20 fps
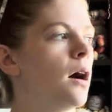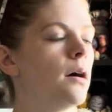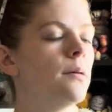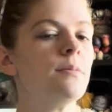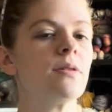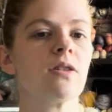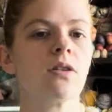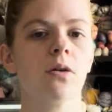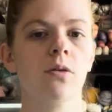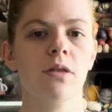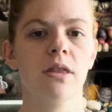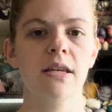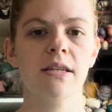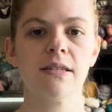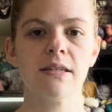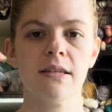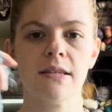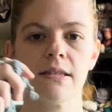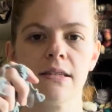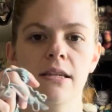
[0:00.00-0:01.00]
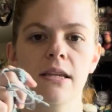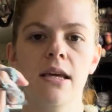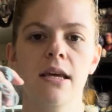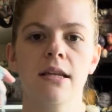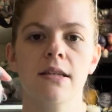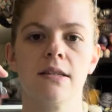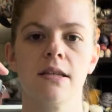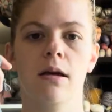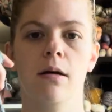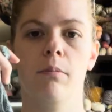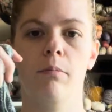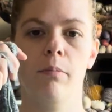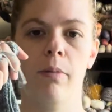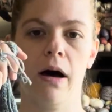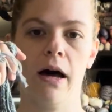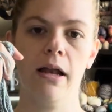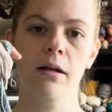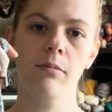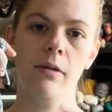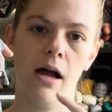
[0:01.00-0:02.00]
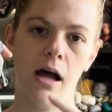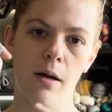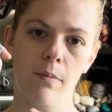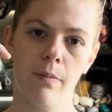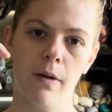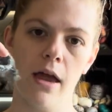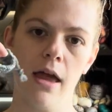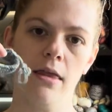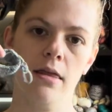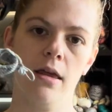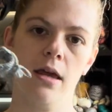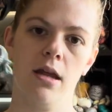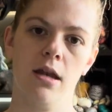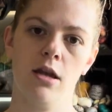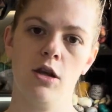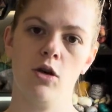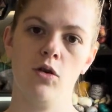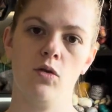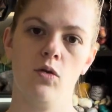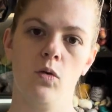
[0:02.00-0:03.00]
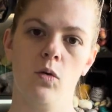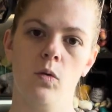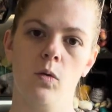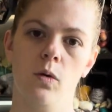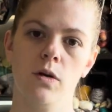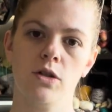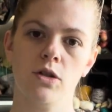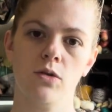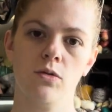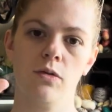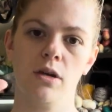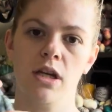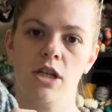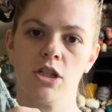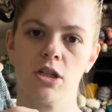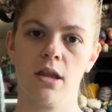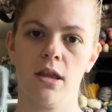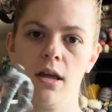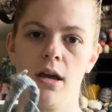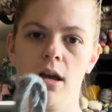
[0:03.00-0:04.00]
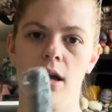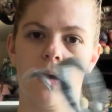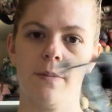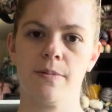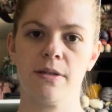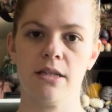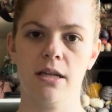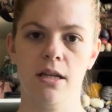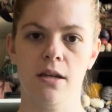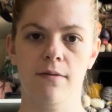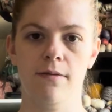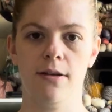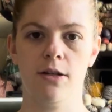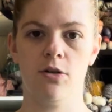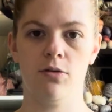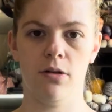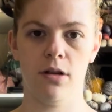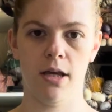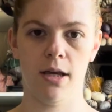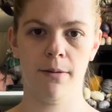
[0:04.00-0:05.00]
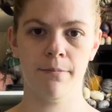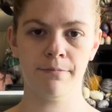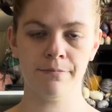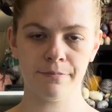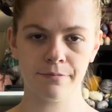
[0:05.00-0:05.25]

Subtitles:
So this is knit bottom up, and then you do each of the cups individually.